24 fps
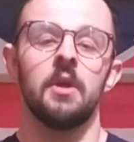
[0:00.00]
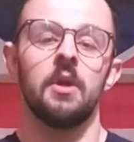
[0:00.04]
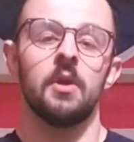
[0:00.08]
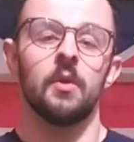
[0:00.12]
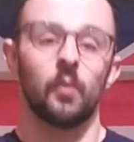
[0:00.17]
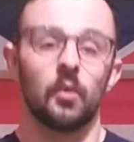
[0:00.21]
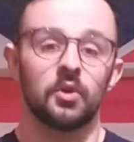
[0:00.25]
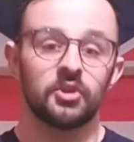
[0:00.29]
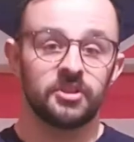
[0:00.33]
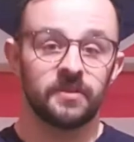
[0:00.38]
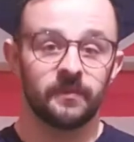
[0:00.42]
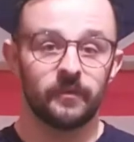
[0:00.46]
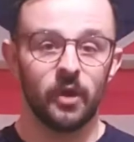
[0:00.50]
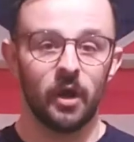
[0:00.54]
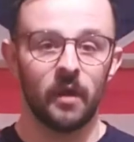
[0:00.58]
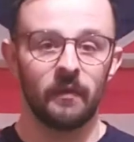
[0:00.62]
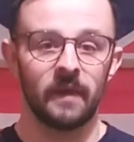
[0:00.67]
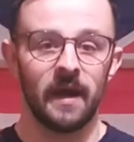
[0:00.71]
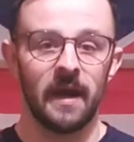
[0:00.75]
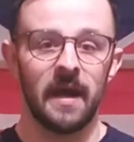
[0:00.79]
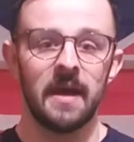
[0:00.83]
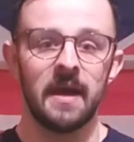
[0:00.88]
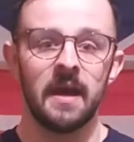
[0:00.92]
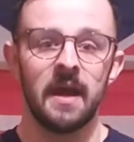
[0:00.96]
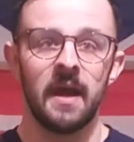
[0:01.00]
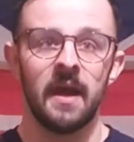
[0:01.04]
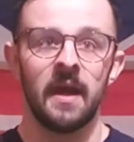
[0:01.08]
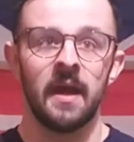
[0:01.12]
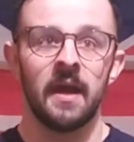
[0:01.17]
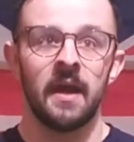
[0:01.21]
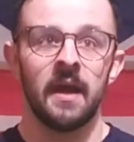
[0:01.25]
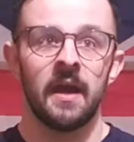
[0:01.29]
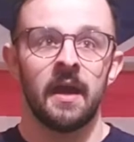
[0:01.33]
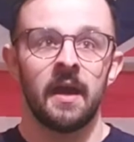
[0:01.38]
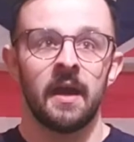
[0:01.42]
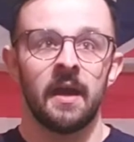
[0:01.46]
Once you've got that
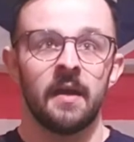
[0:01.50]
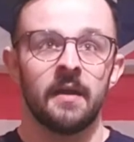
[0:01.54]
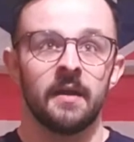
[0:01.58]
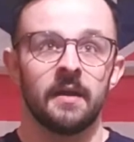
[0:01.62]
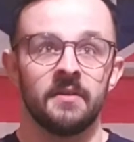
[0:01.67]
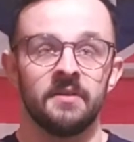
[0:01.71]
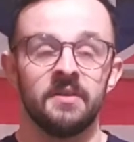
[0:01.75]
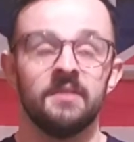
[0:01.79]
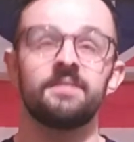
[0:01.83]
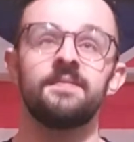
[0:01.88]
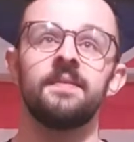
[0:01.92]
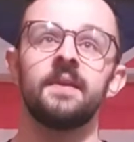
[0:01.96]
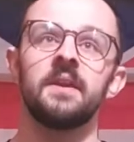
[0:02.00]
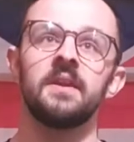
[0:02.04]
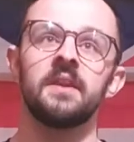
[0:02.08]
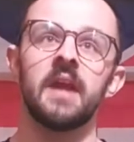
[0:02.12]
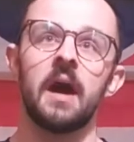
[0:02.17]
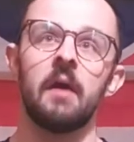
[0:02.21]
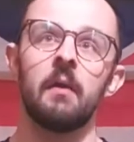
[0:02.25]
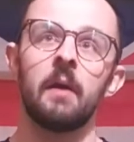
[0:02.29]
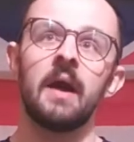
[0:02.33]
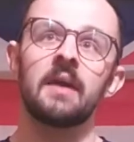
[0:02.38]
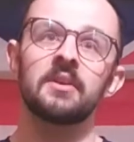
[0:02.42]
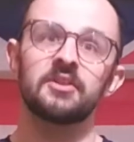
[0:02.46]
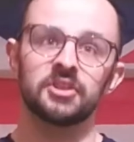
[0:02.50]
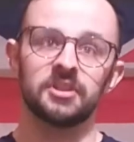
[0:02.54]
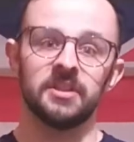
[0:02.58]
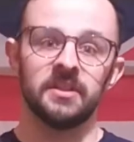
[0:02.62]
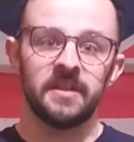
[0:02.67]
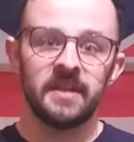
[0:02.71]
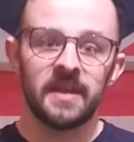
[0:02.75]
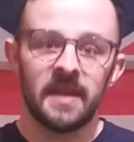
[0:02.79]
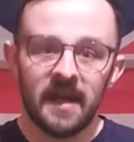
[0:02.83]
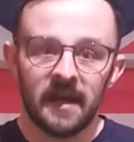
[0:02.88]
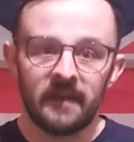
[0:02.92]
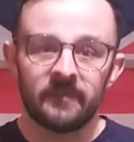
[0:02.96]
and you've figured out, actually,
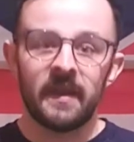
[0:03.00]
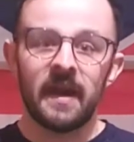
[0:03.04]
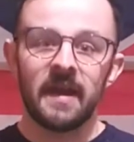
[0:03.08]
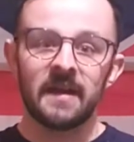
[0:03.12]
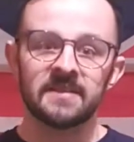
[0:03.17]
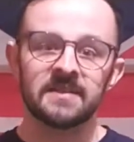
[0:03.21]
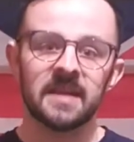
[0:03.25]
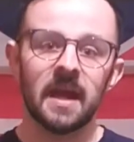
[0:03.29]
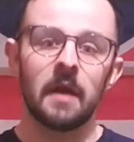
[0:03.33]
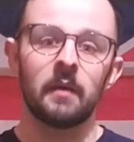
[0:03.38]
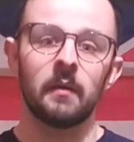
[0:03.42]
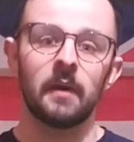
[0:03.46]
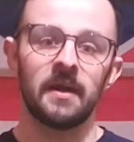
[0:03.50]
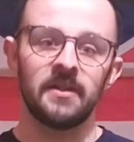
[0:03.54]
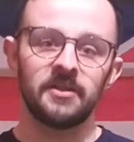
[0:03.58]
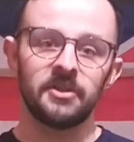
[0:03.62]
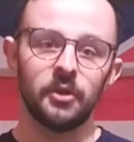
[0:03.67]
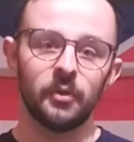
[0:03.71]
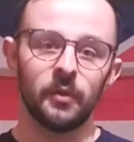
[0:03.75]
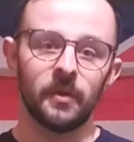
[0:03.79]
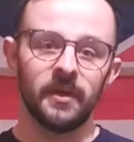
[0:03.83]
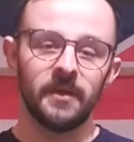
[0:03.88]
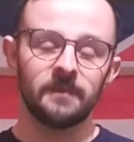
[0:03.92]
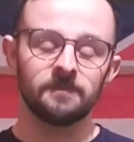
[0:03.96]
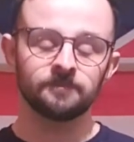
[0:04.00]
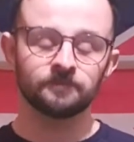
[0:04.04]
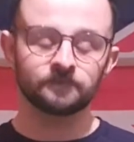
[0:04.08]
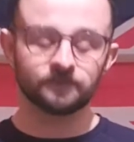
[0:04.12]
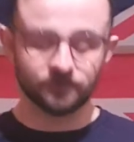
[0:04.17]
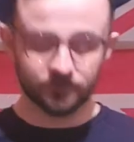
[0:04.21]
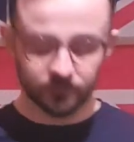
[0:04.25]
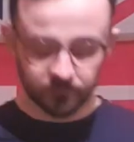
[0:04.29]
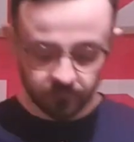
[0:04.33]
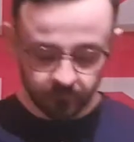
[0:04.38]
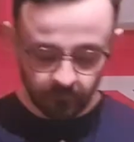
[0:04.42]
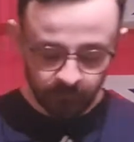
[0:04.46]
yeah, that is how I do it,
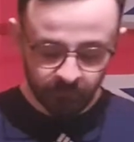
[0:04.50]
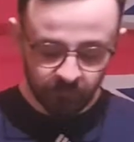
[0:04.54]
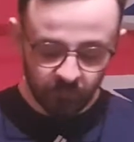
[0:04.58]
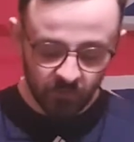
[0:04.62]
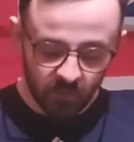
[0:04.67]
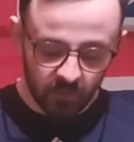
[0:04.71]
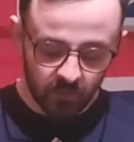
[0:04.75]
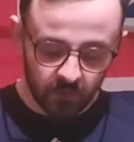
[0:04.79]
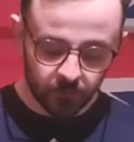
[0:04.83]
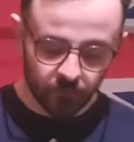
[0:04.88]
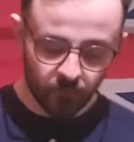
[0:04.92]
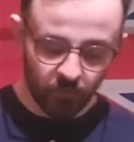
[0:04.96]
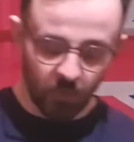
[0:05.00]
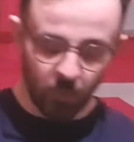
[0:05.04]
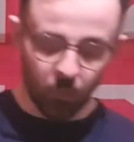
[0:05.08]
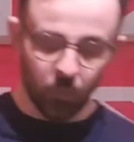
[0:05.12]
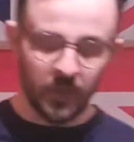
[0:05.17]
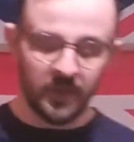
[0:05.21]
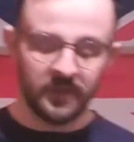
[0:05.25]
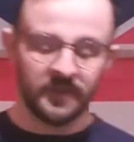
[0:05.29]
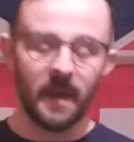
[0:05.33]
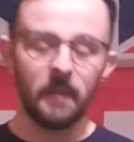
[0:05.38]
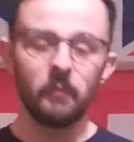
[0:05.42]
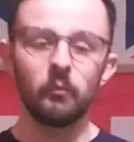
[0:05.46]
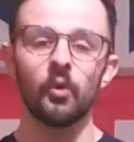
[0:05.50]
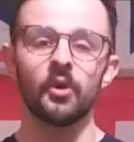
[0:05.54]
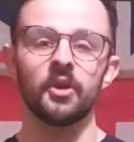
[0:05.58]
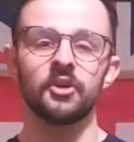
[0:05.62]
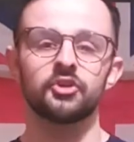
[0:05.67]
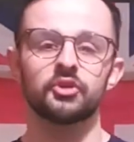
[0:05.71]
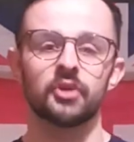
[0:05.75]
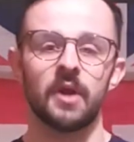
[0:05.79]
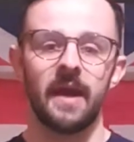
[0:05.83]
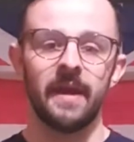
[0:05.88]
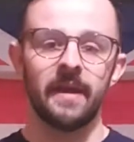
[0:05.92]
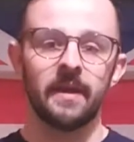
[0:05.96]
we then want to
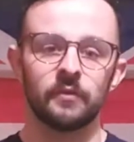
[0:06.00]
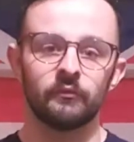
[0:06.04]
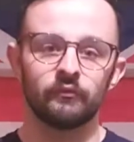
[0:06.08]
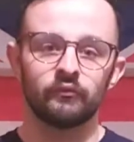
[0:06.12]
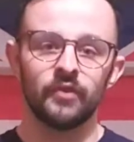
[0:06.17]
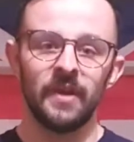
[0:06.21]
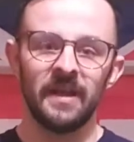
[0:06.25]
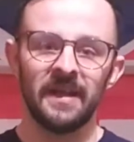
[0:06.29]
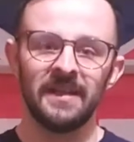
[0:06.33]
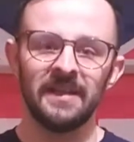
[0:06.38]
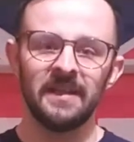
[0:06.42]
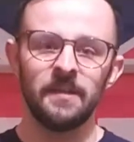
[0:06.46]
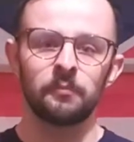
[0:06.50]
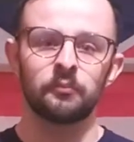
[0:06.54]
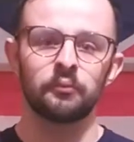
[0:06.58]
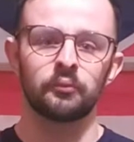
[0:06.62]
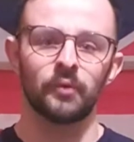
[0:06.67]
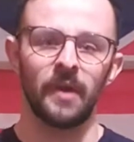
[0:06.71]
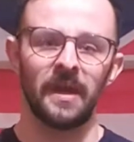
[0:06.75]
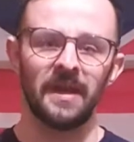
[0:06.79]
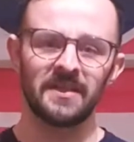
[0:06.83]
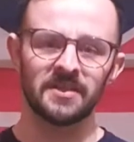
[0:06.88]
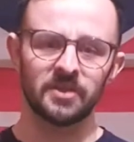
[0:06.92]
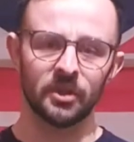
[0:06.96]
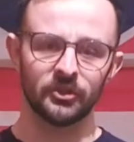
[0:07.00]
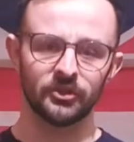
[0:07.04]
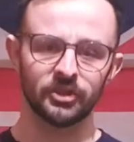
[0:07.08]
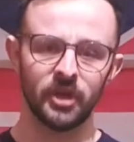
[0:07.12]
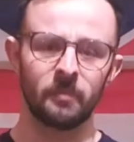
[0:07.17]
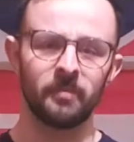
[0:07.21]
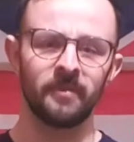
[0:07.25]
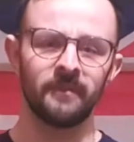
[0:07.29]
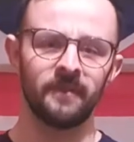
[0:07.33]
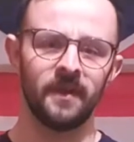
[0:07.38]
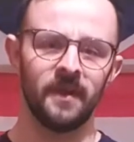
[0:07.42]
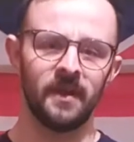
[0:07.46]
try and really brace on top
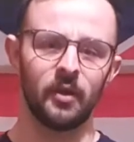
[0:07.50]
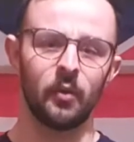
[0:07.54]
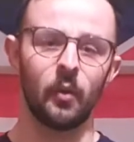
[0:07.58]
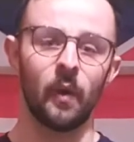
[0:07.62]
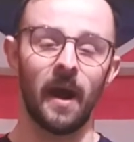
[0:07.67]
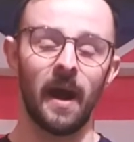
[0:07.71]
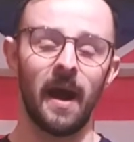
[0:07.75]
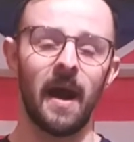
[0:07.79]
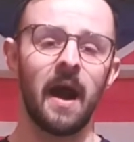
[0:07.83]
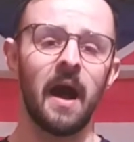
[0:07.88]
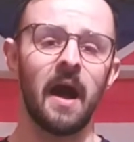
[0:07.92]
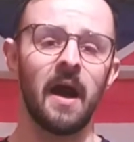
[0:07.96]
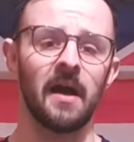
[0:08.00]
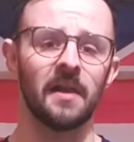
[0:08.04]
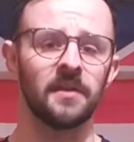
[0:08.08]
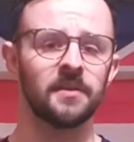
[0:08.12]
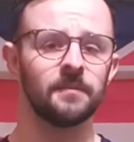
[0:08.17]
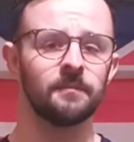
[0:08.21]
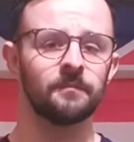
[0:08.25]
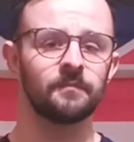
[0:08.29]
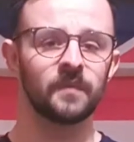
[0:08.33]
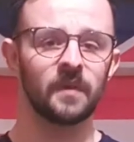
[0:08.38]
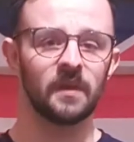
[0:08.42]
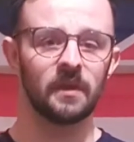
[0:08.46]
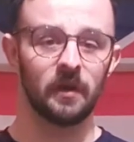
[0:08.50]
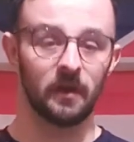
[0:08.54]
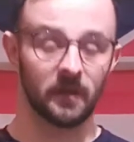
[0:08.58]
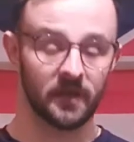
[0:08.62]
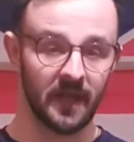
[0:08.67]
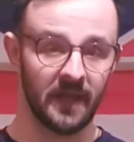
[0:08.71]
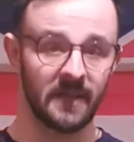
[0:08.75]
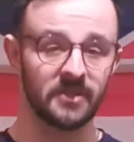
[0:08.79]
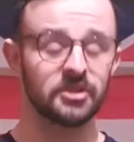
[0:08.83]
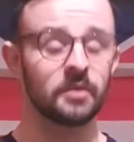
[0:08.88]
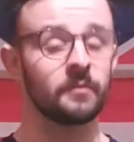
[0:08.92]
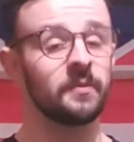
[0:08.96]
of it quite hard,
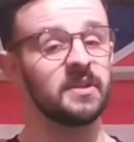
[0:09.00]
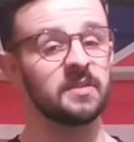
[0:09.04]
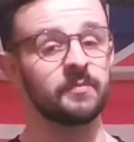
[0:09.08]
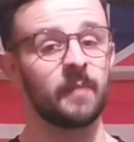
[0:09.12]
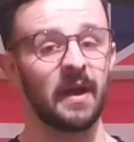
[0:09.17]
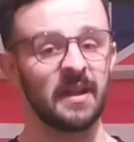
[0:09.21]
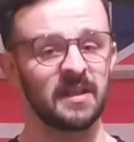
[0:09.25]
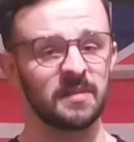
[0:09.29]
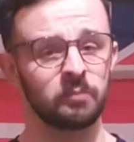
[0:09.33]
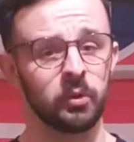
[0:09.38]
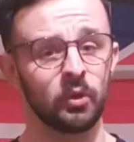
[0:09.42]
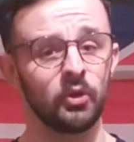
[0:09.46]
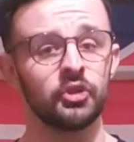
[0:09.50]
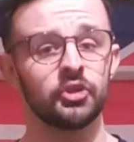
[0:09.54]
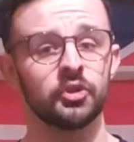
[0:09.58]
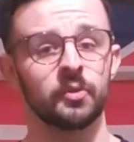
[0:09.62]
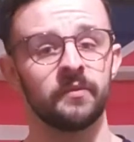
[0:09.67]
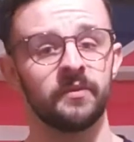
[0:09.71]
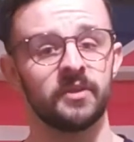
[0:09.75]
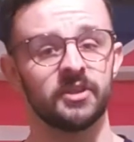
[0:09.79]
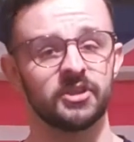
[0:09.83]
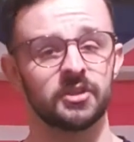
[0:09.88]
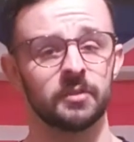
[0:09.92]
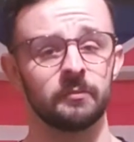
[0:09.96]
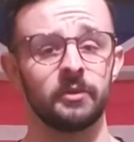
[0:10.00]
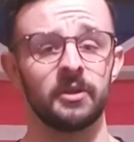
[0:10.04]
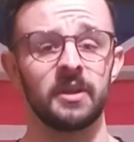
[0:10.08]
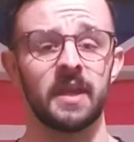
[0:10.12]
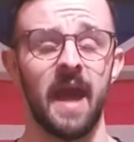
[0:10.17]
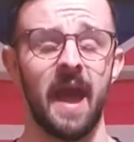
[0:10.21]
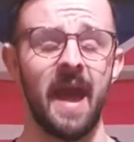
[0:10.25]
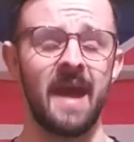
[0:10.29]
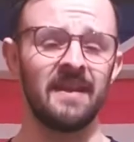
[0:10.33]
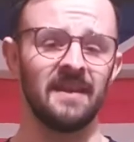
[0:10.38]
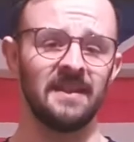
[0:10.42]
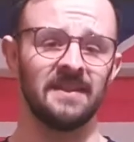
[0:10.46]
okay? Somebody's about to punch you in the stomach at
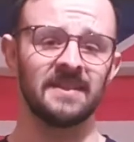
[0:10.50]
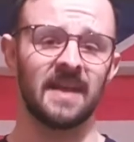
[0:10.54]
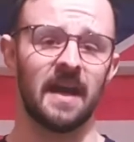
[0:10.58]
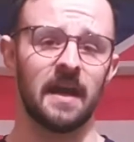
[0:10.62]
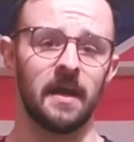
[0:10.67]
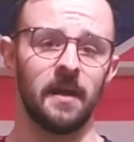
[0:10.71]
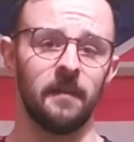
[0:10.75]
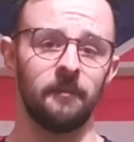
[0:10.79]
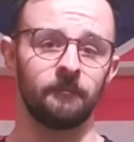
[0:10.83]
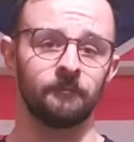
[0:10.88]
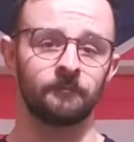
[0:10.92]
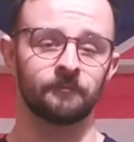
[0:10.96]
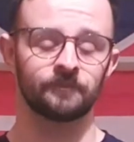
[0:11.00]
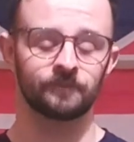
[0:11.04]
any time.